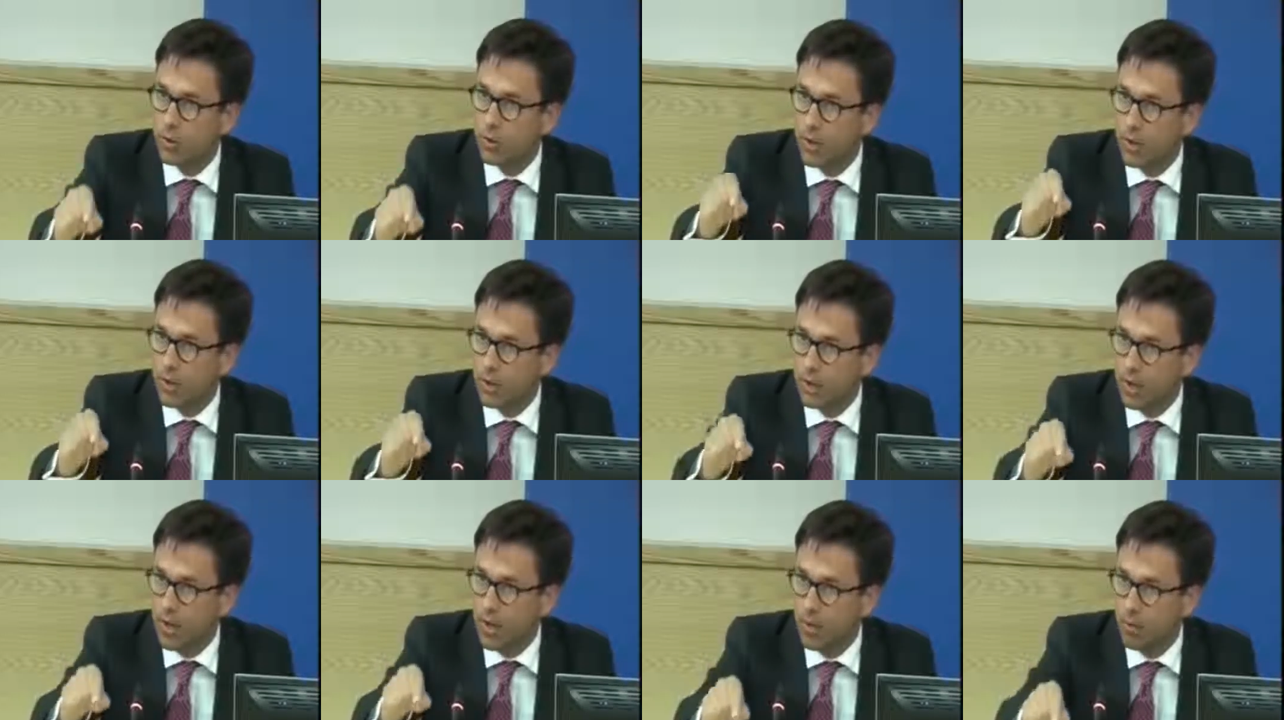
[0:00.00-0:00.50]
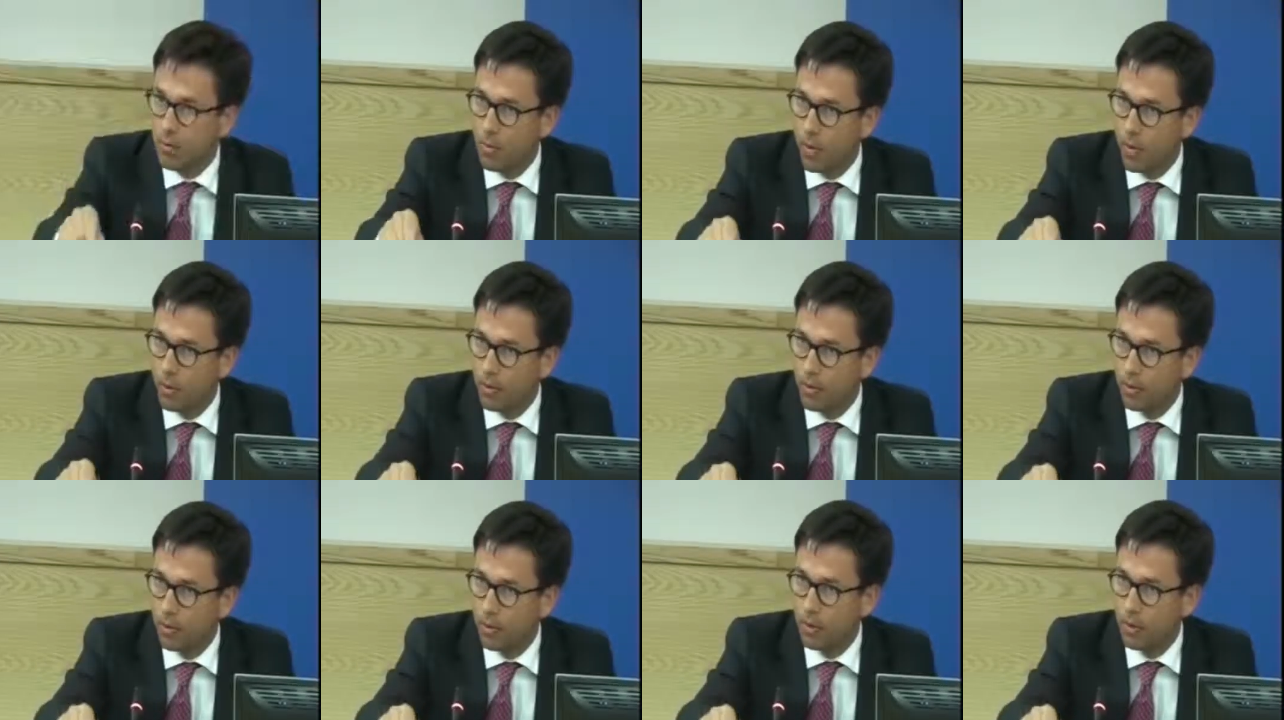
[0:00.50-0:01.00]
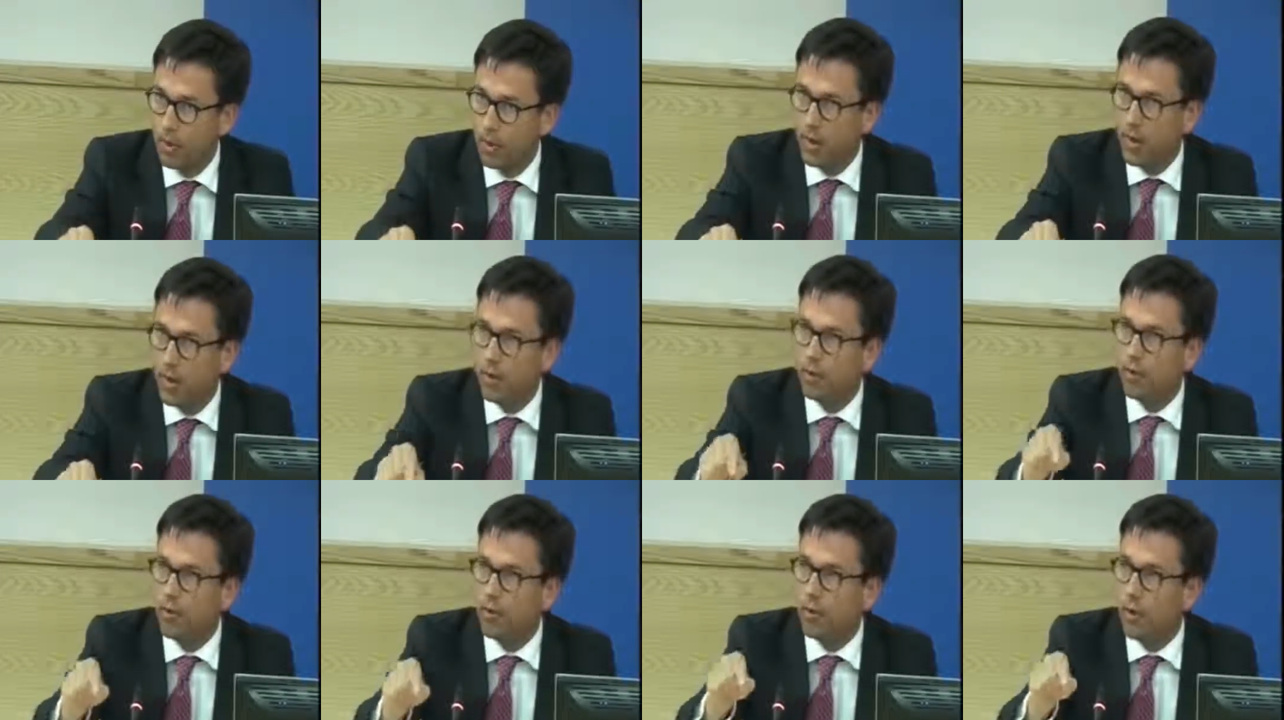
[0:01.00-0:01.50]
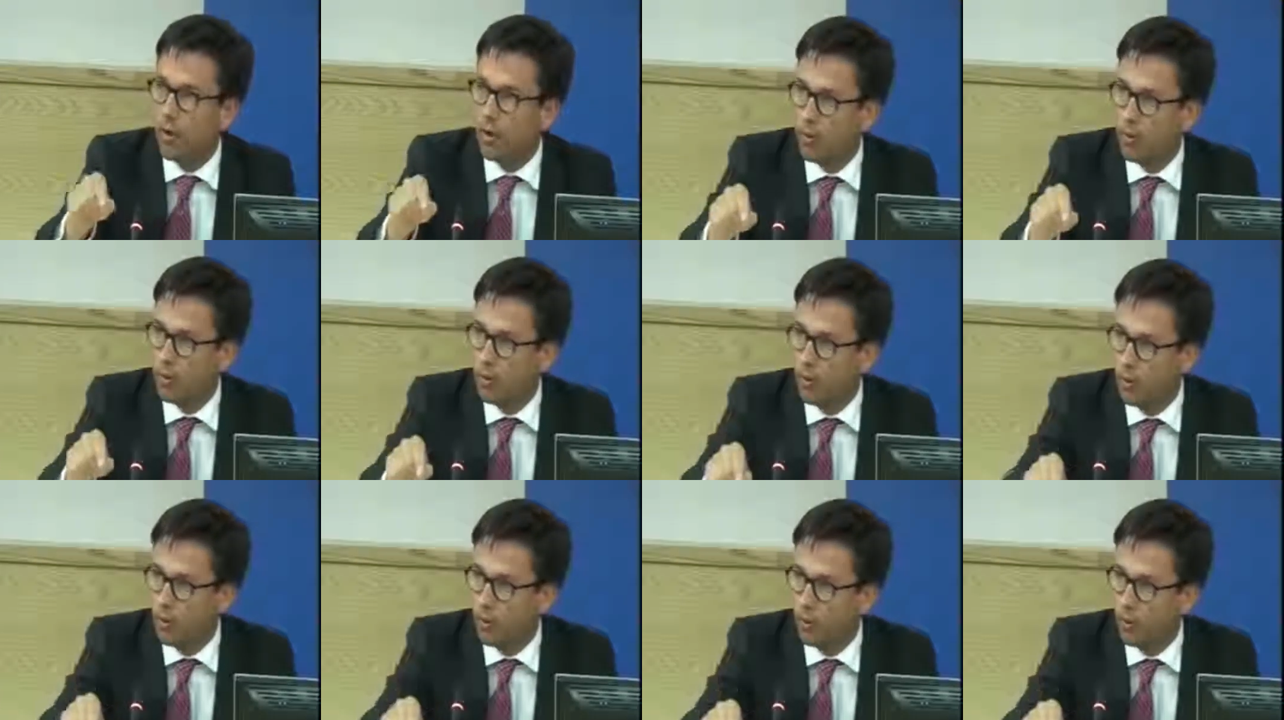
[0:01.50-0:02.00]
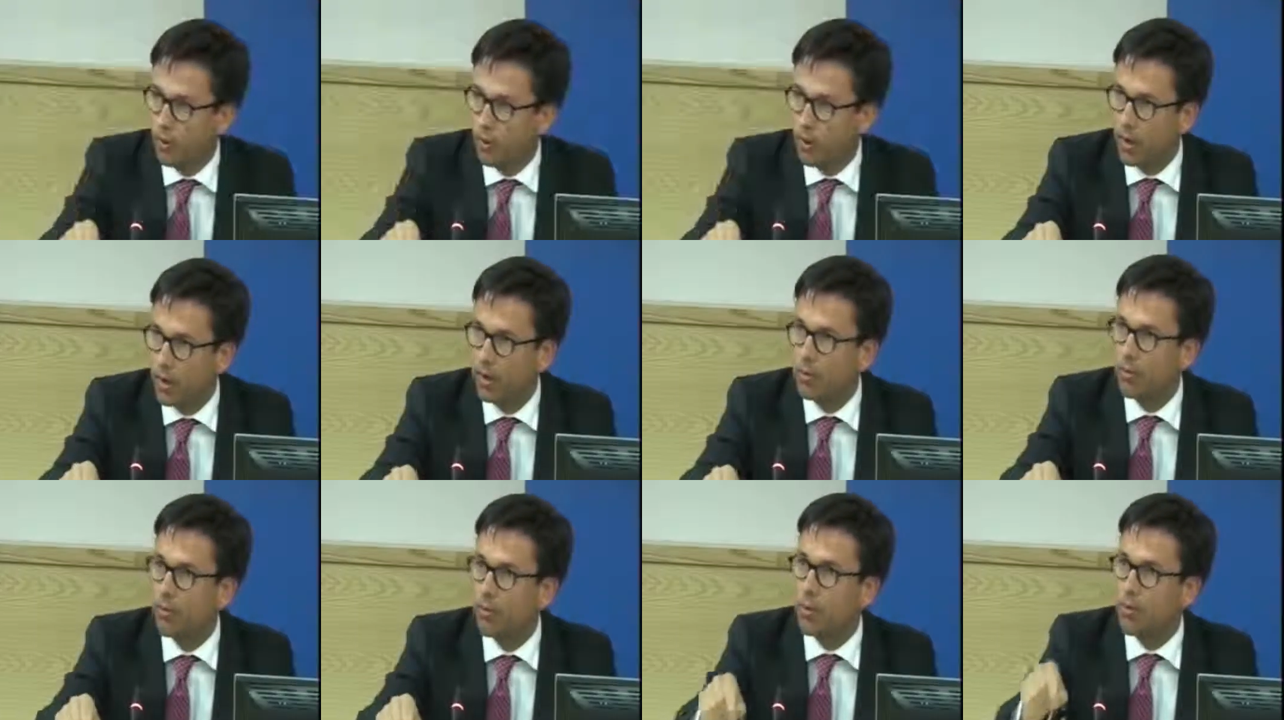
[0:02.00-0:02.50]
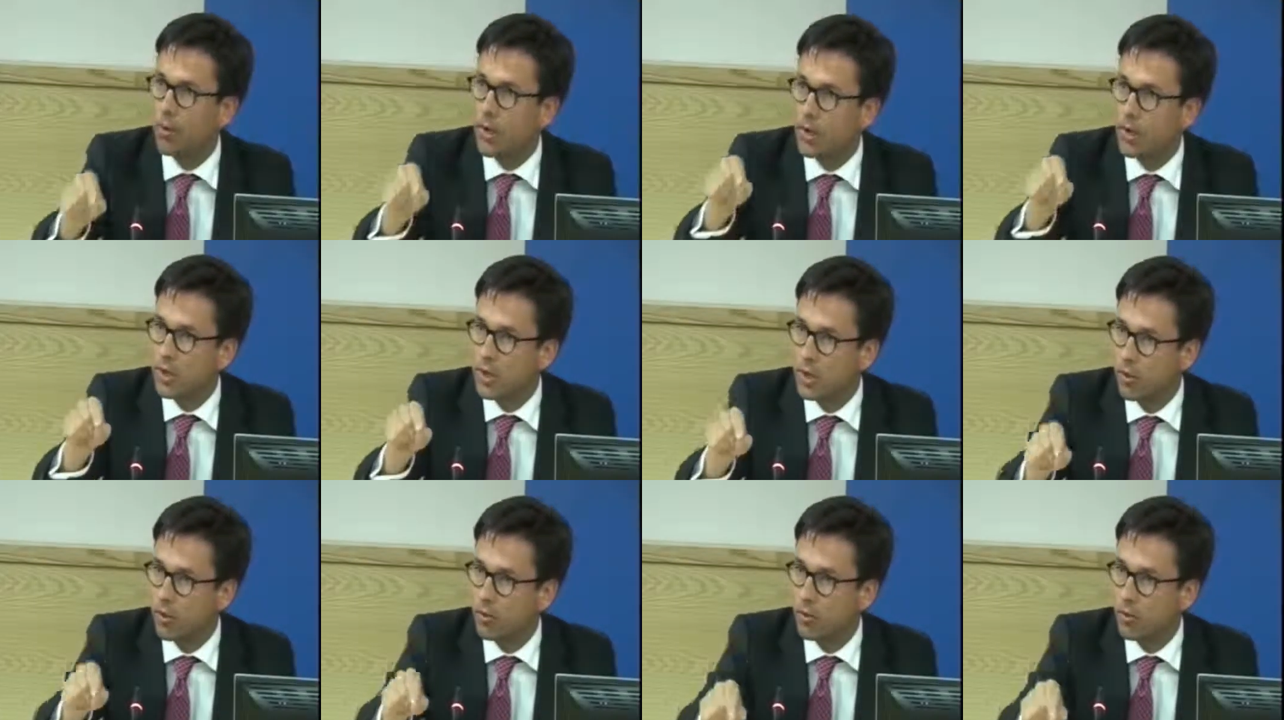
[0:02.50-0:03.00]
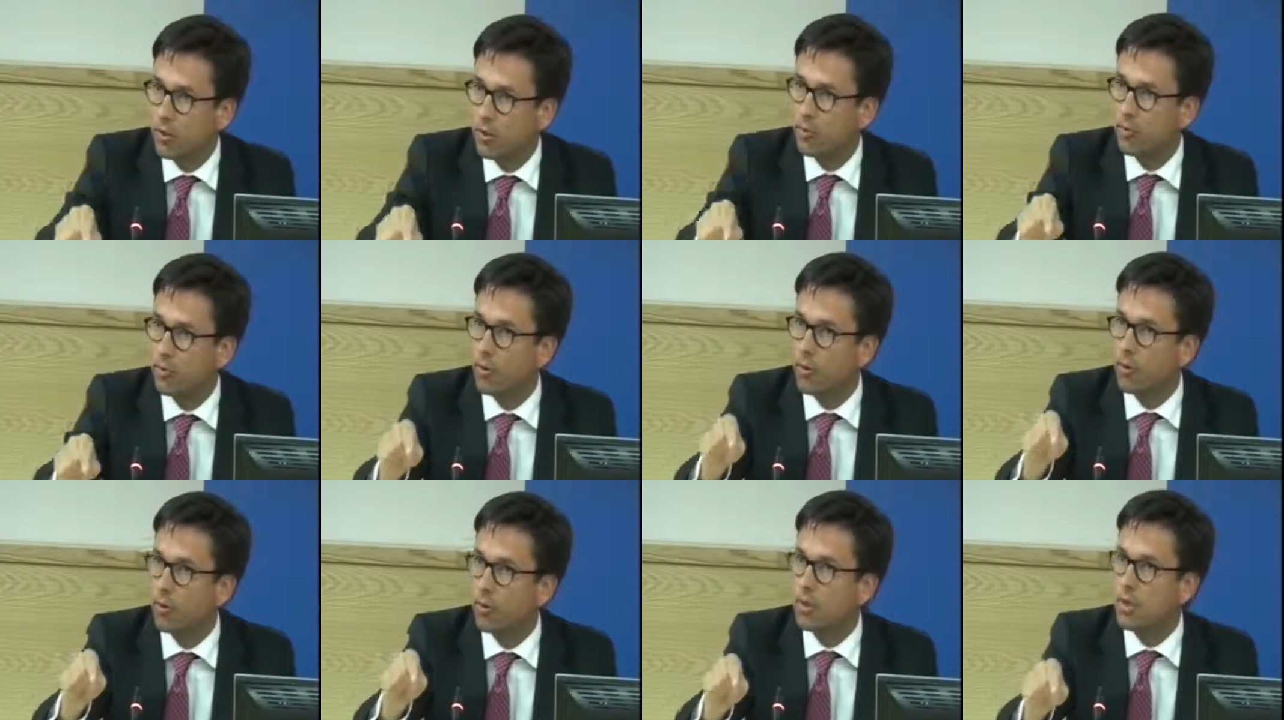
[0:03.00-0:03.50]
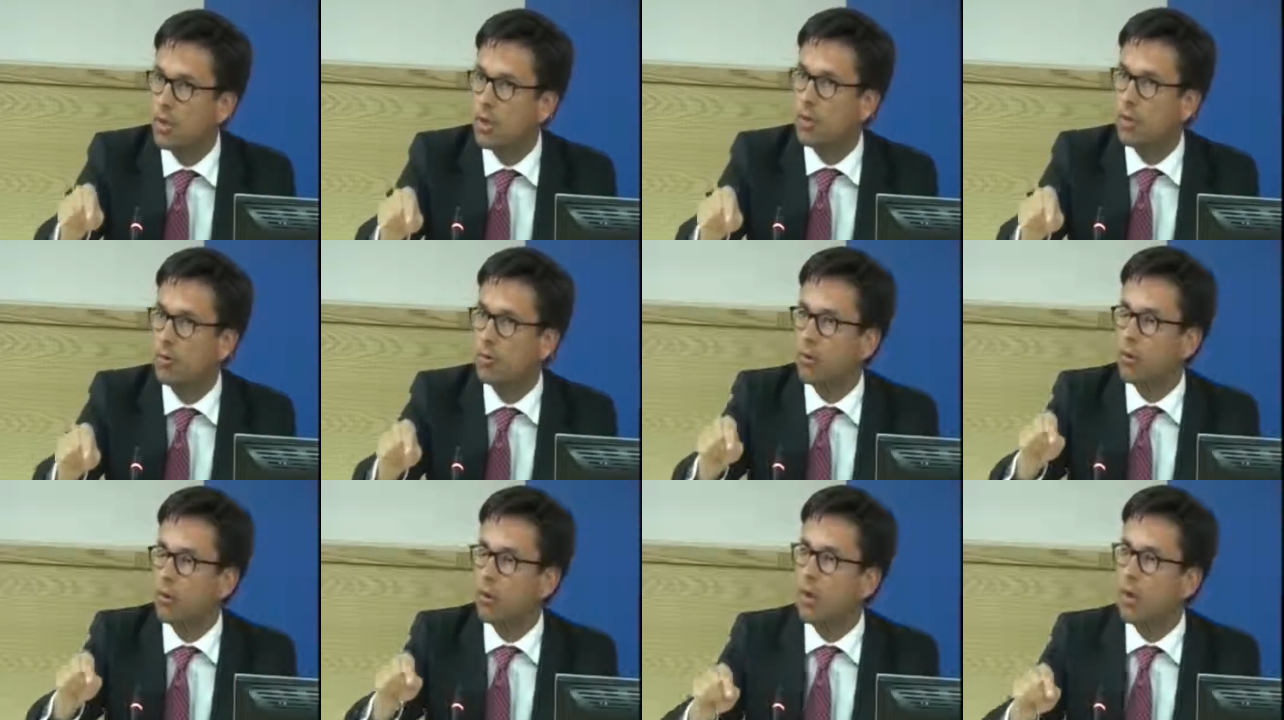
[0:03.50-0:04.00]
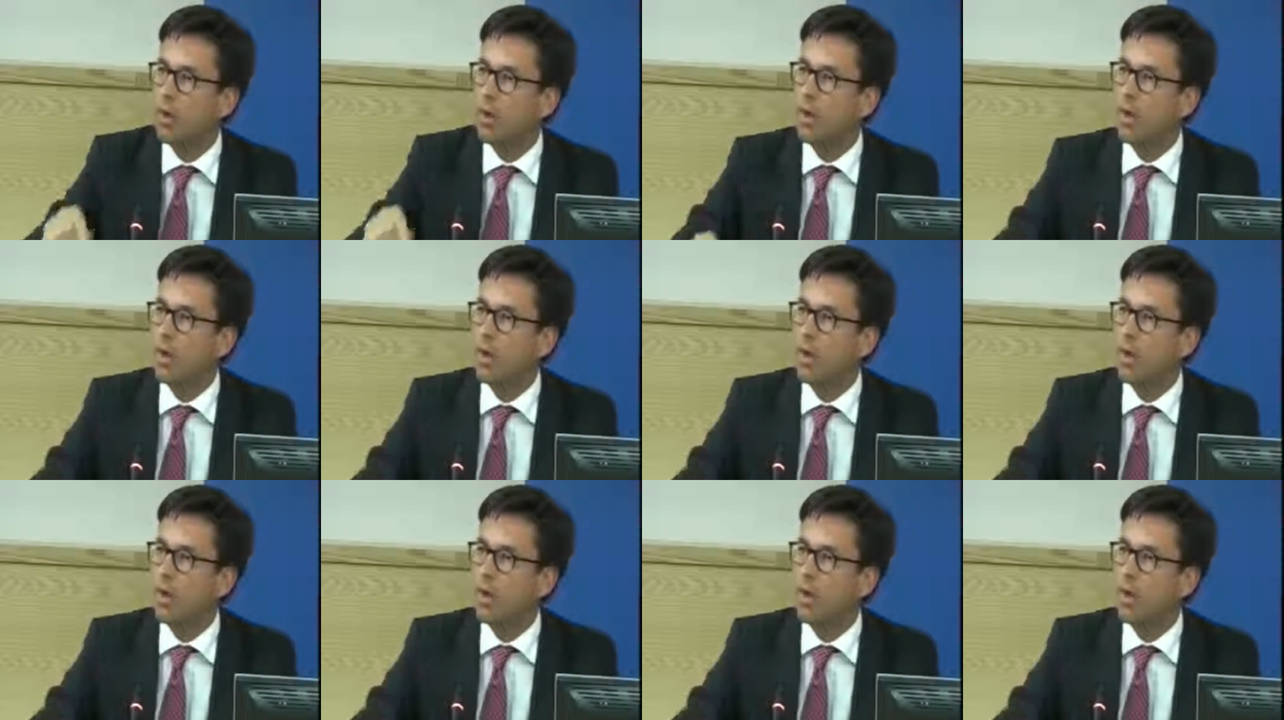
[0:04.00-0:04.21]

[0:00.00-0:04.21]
but in 10 months, and for our youth, and for my children, and for your children.